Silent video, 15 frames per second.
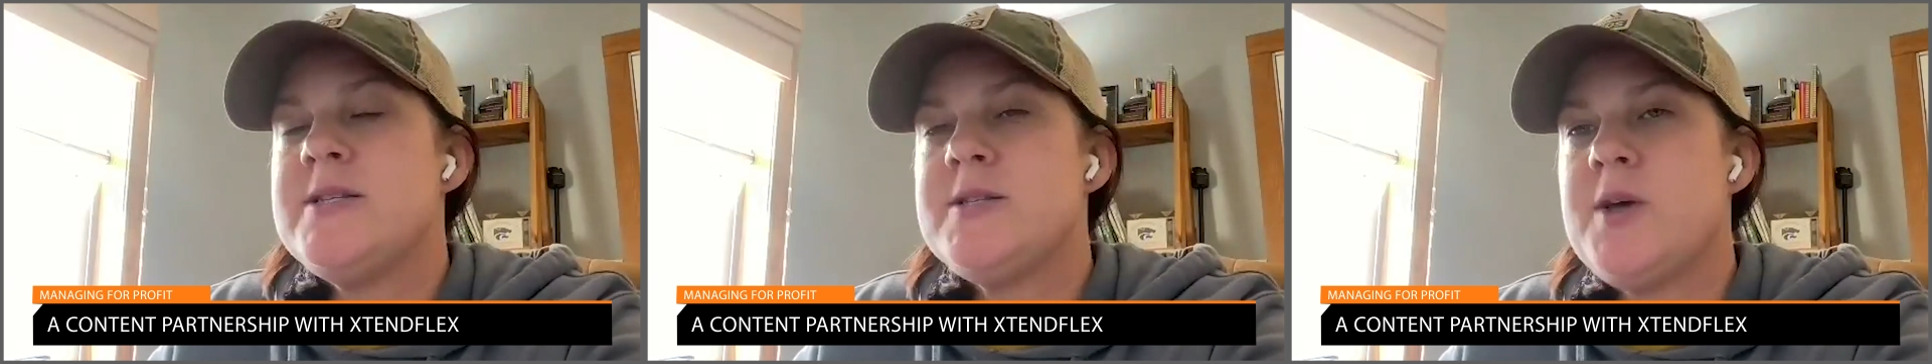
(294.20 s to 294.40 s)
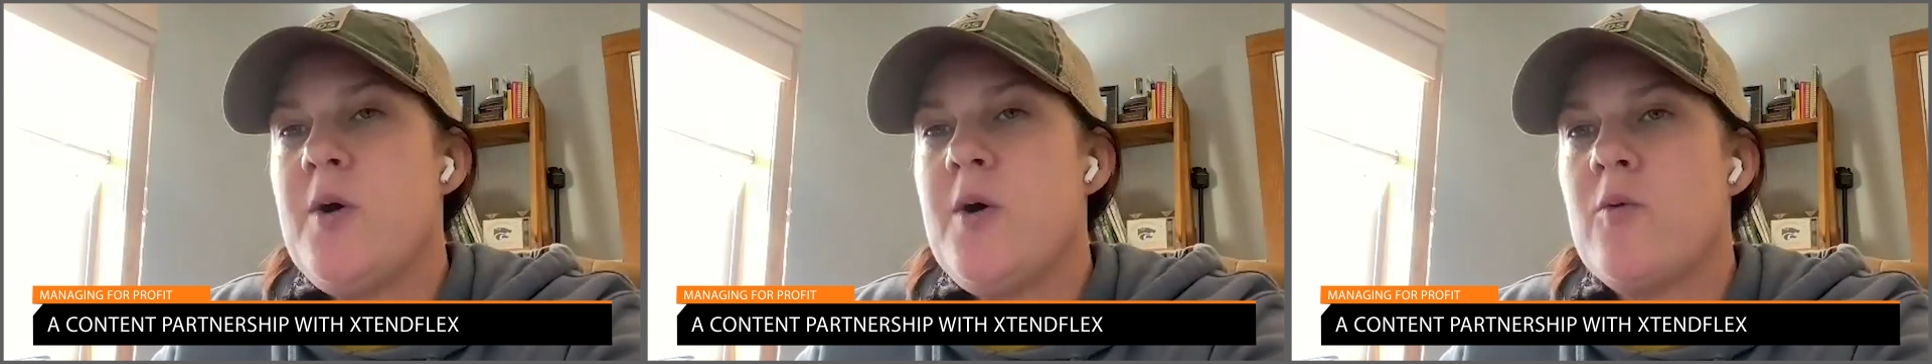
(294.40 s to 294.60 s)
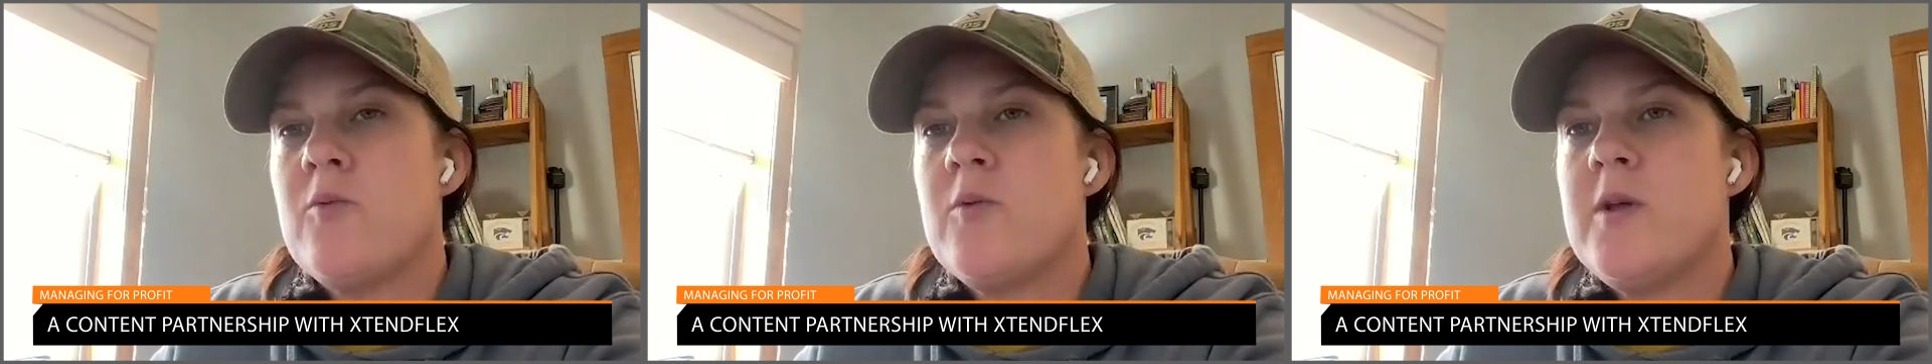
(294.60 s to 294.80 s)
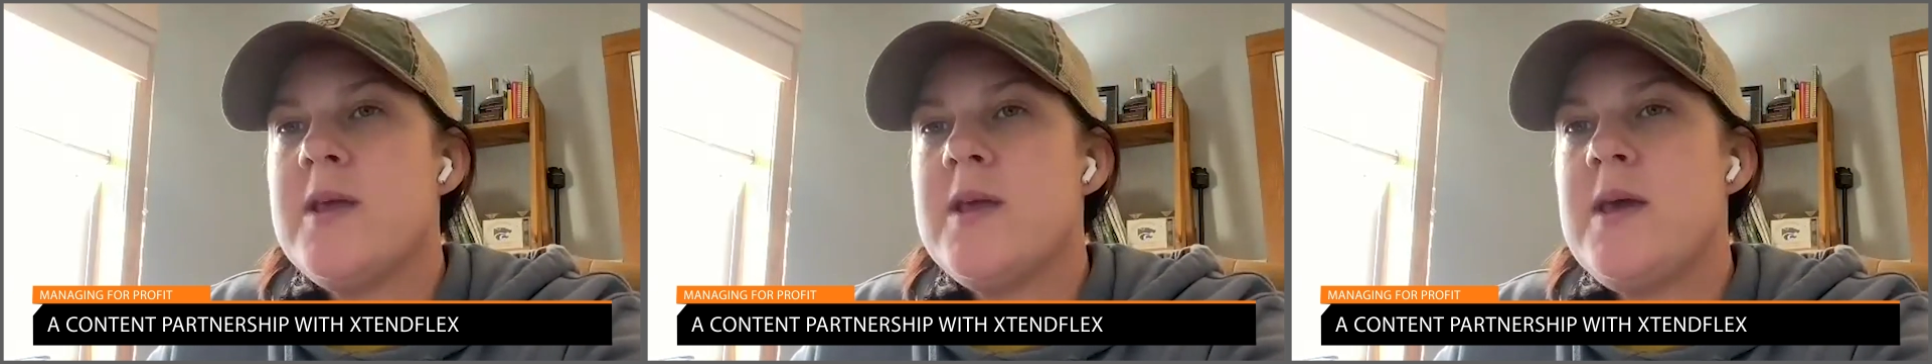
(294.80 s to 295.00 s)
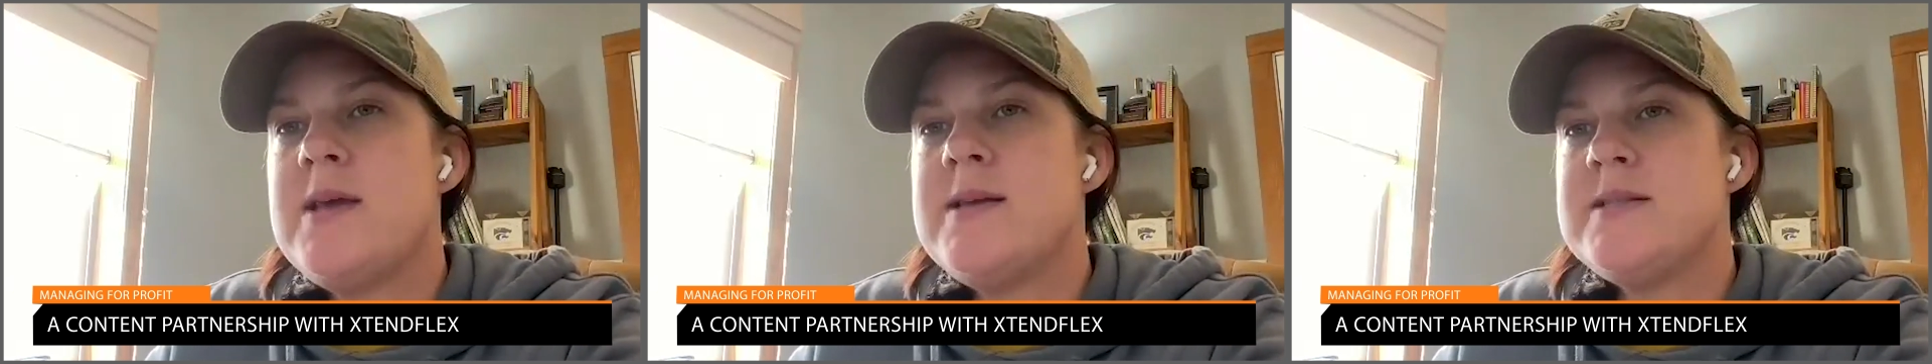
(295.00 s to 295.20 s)
So,
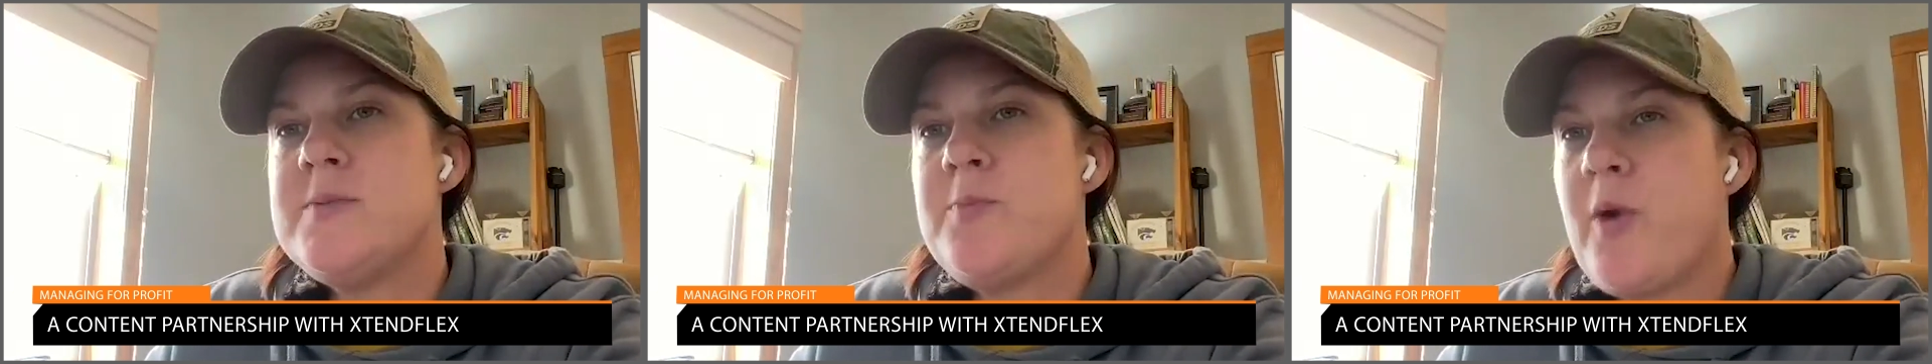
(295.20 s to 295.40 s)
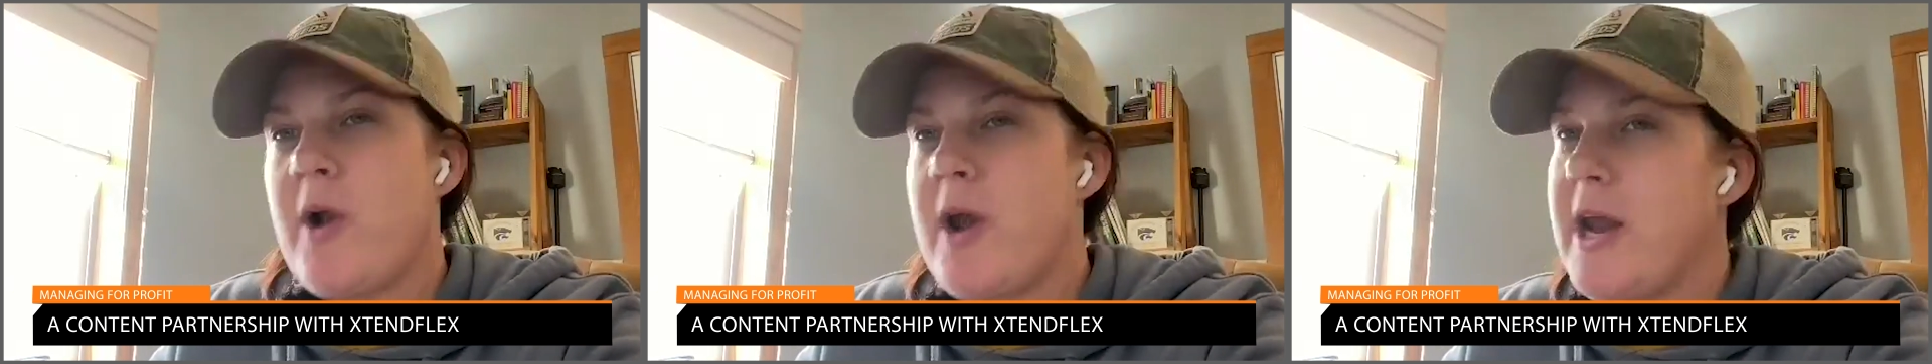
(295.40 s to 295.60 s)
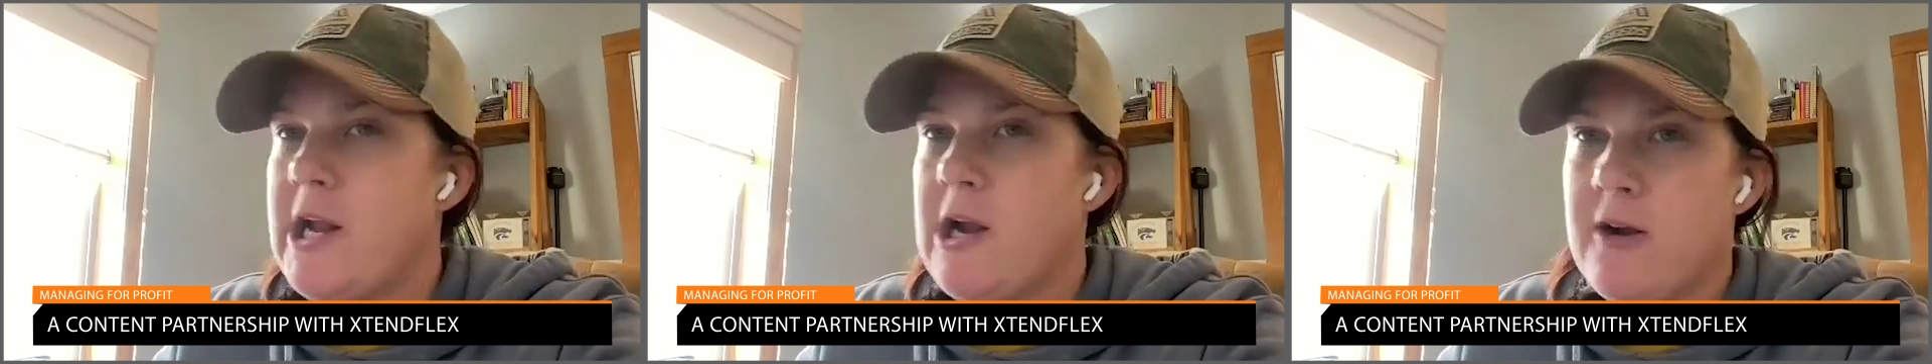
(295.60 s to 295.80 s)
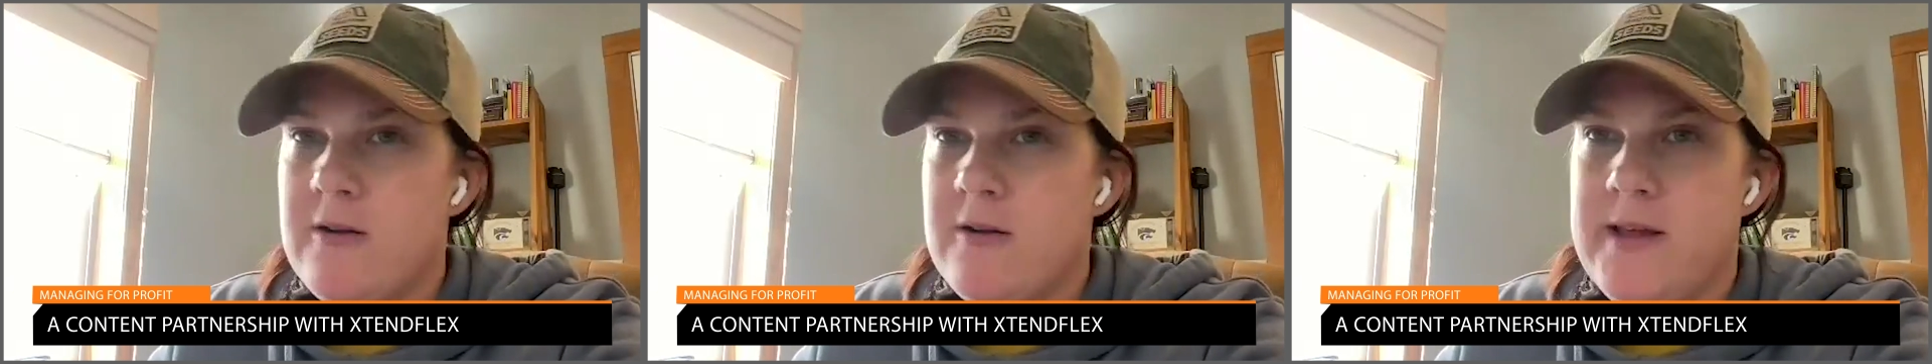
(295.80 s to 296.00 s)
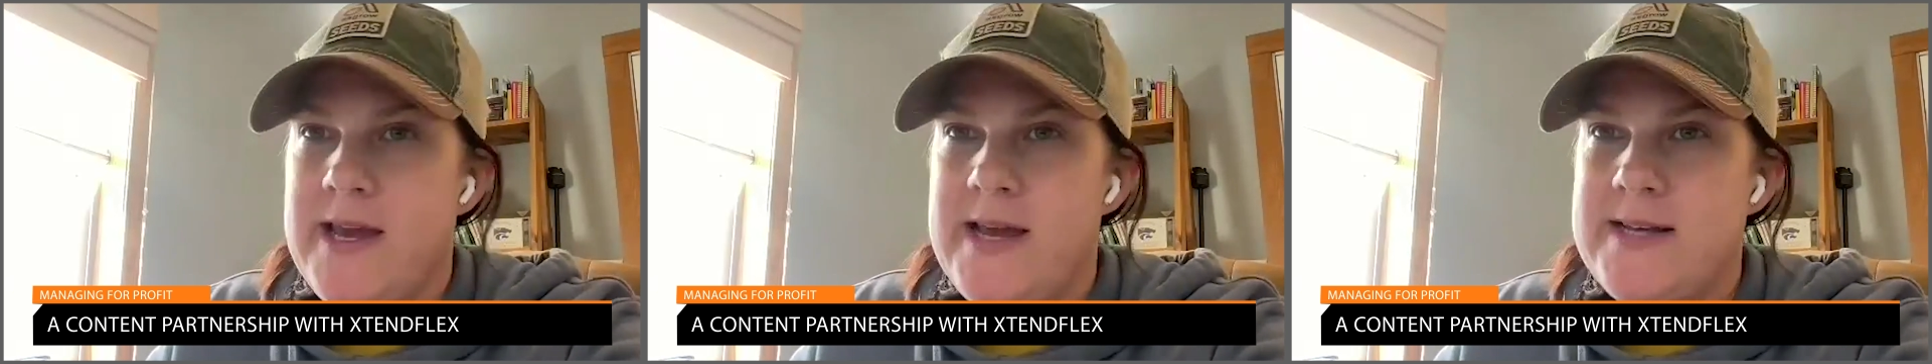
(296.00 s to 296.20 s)
really, spraying
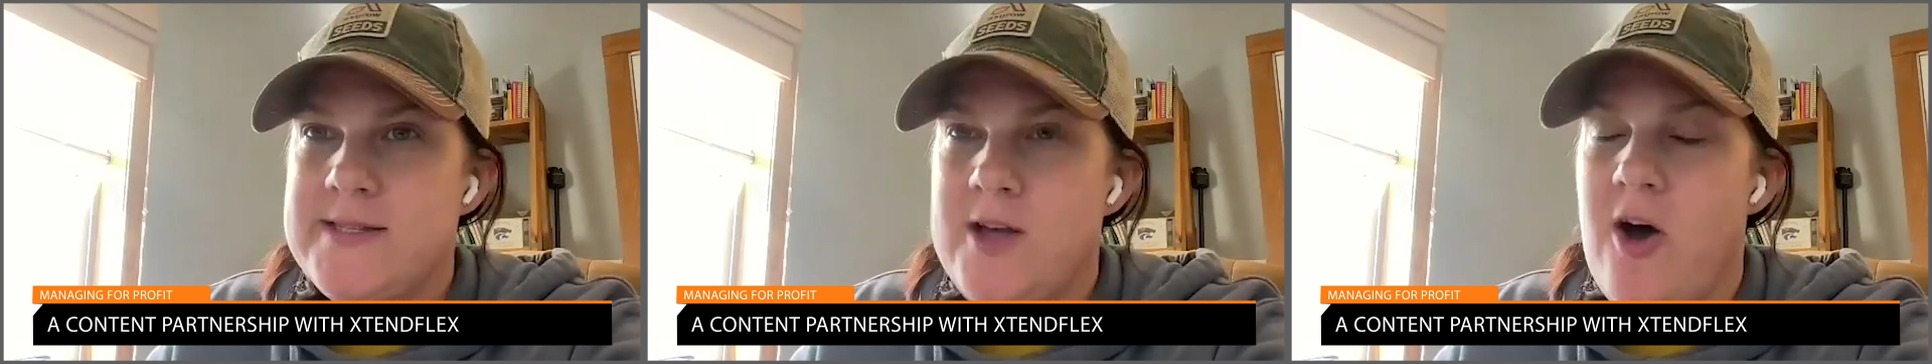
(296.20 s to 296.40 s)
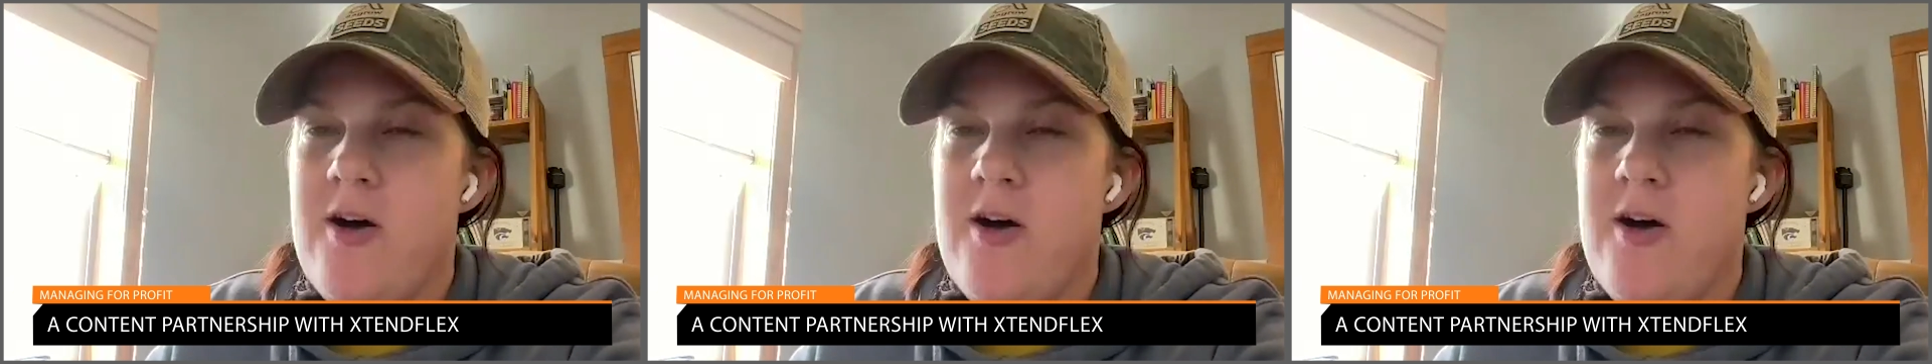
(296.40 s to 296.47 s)
early is